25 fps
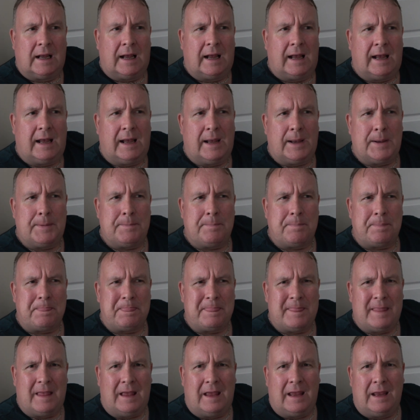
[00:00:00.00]

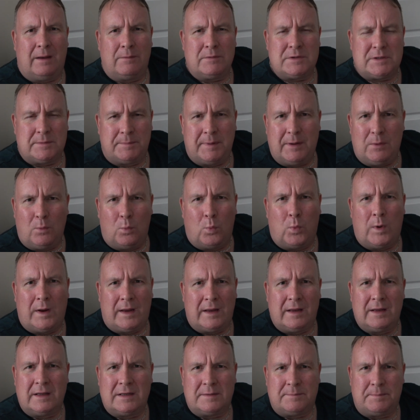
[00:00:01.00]
Um, it was a bit
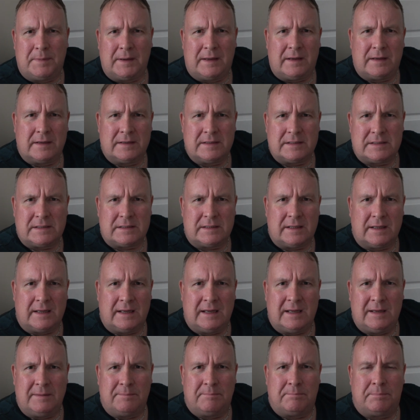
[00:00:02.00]
weird because
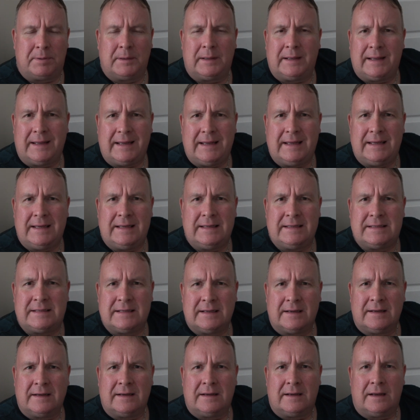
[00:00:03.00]
the bleed
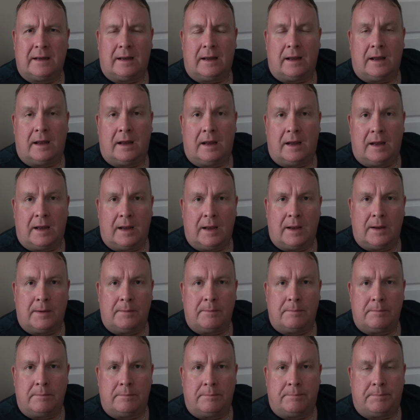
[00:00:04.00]

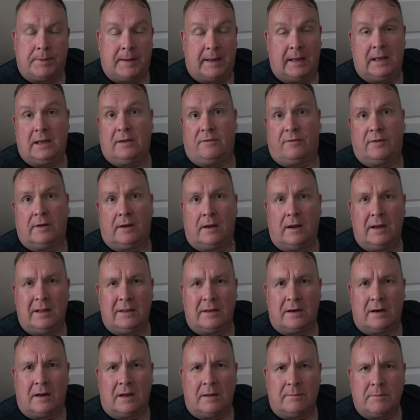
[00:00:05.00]
uh, pin, if you
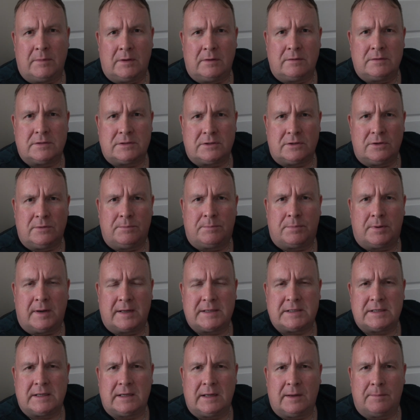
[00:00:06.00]
like, that I'm used to,
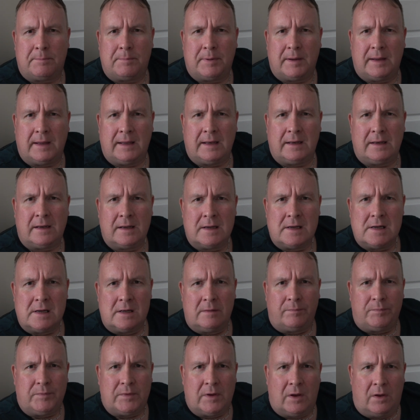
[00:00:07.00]
pressing a pin
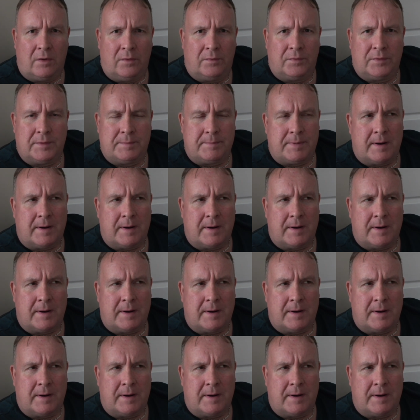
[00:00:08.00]
on the